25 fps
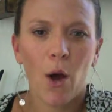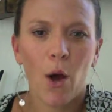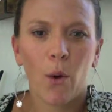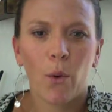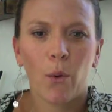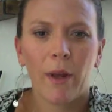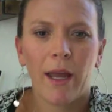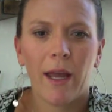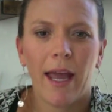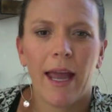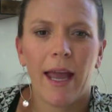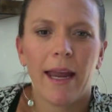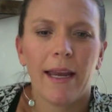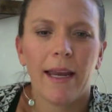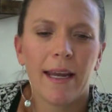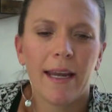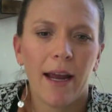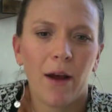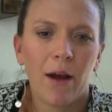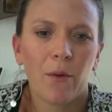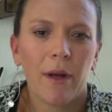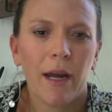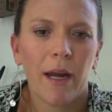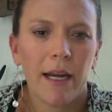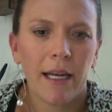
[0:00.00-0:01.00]
okay,
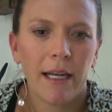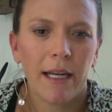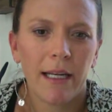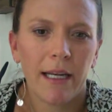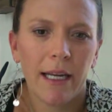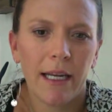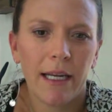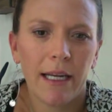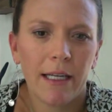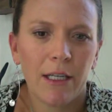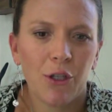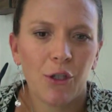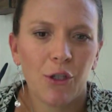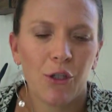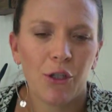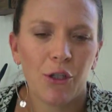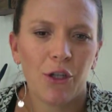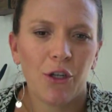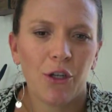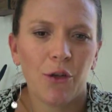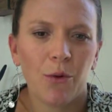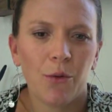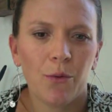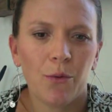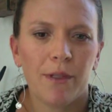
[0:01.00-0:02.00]
now getting
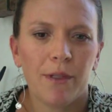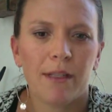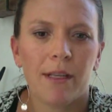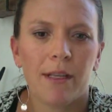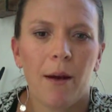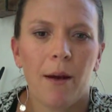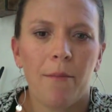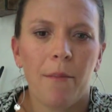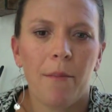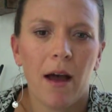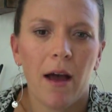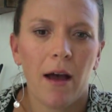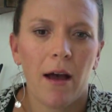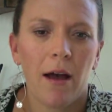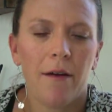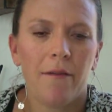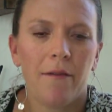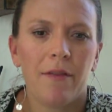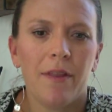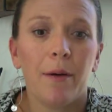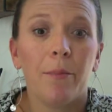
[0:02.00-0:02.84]
into some of